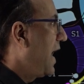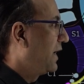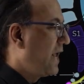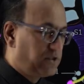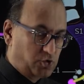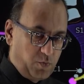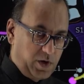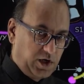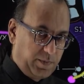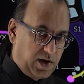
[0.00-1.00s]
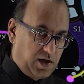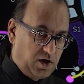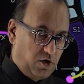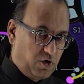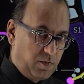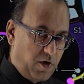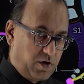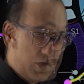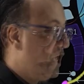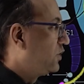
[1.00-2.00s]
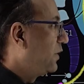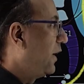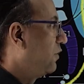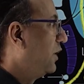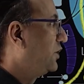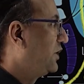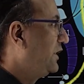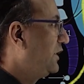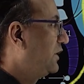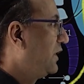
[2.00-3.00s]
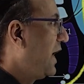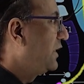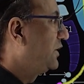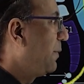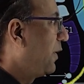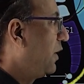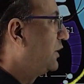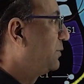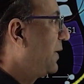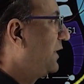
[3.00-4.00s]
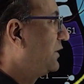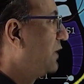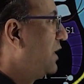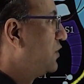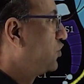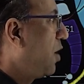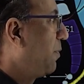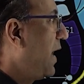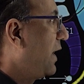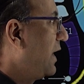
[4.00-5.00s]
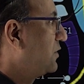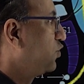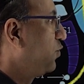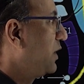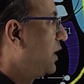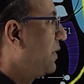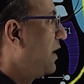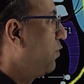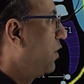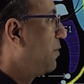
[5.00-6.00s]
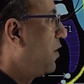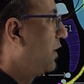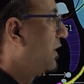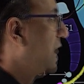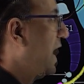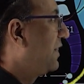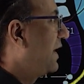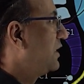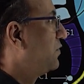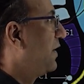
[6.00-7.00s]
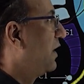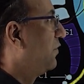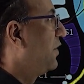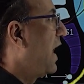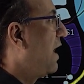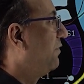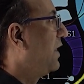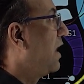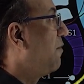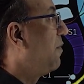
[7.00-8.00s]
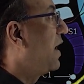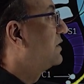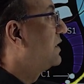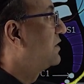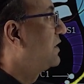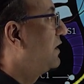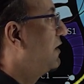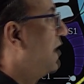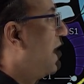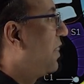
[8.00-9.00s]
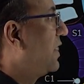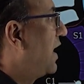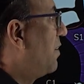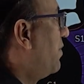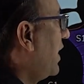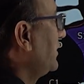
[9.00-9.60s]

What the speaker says: at S2 vertebra lower border. So arachnoid sheath and subarachnoid space stop at S2 vertebra lower border. And that is where we have the lumbar cistern. In the lumbar